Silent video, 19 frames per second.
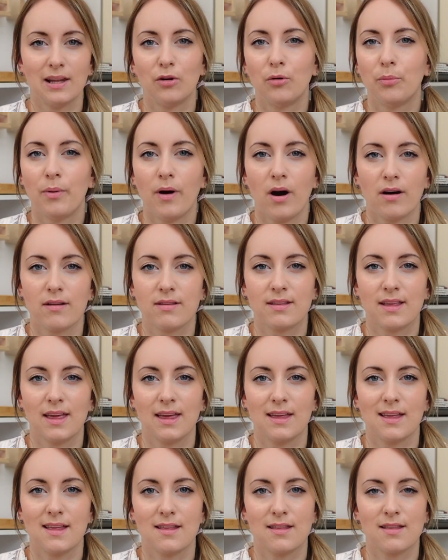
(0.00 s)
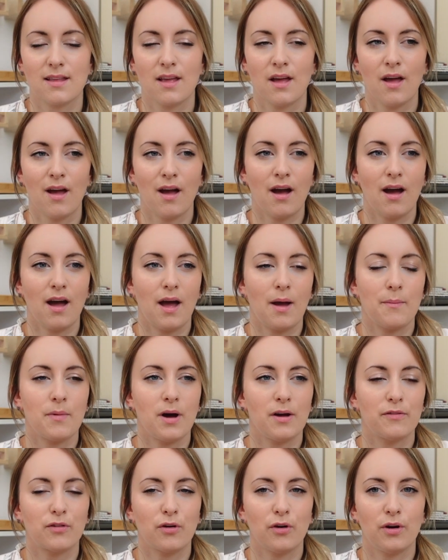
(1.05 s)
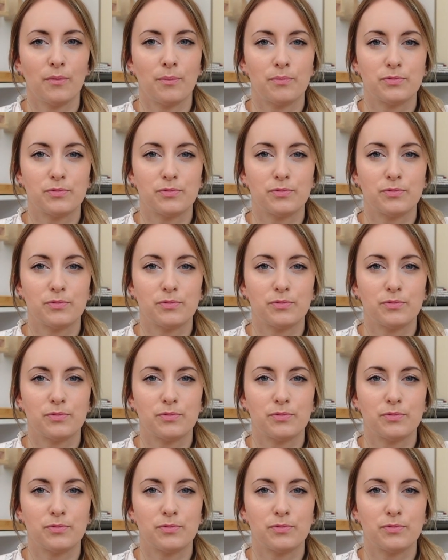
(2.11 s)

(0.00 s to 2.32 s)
little baskets. I've got a